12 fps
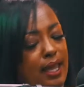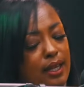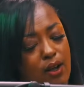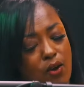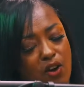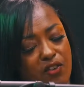
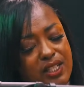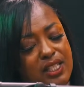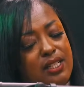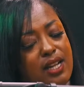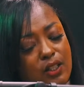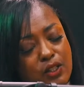at an
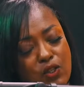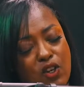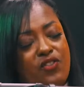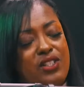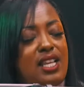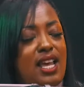office, a doctor's
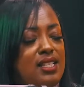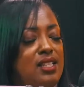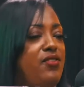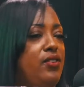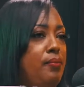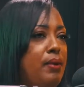office
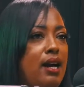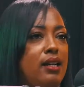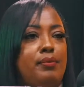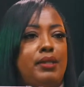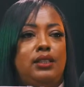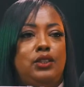as a
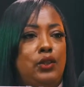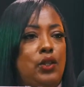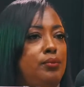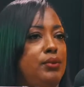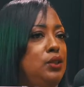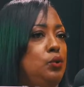phlebotomist. You
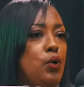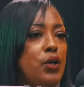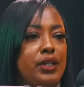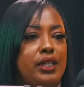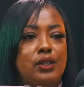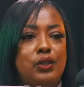know, I'm just
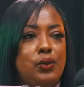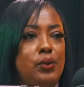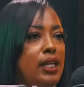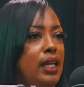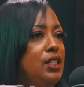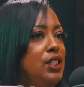working,
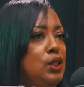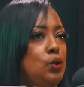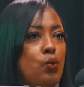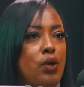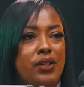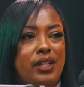doing that,
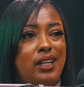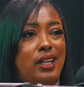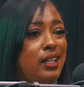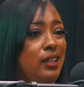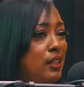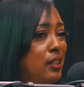just
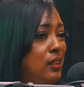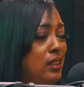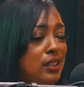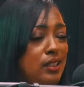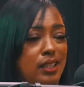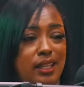working, nothing,
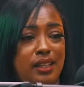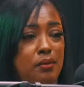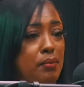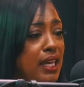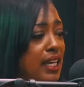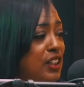
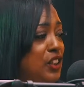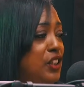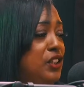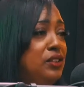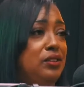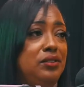nothing
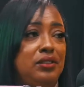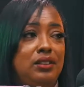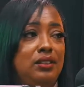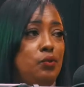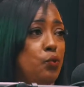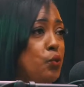major,
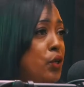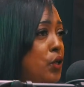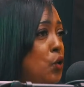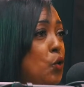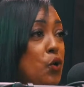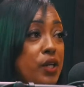
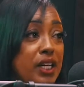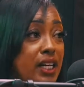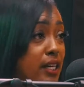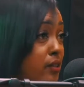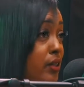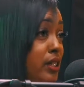real
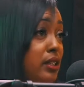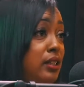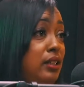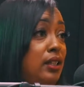ordinary.